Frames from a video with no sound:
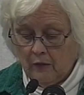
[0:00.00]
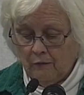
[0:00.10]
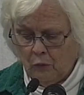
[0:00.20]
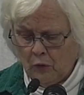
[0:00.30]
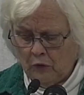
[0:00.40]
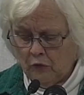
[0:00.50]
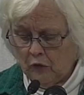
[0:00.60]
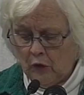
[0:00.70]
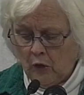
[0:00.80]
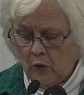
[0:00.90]
Voice
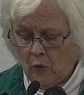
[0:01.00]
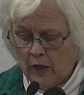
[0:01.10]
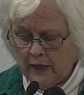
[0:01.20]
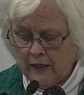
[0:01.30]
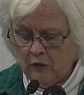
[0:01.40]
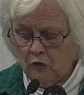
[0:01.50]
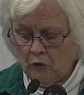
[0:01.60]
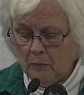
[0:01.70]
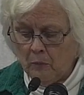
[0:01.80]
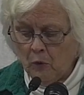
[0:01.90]
low, I
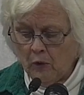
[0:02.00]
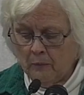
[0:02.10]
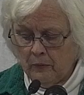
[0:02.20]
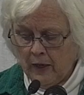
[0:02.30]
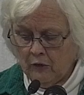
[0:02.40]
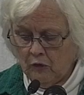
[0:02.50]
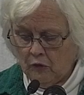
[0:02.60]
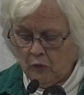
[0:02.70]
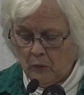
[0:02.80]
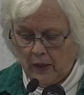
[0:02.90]
inched more
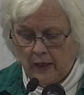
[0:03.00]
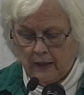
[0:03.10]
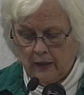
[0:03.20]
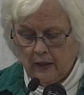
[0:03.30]
branches away.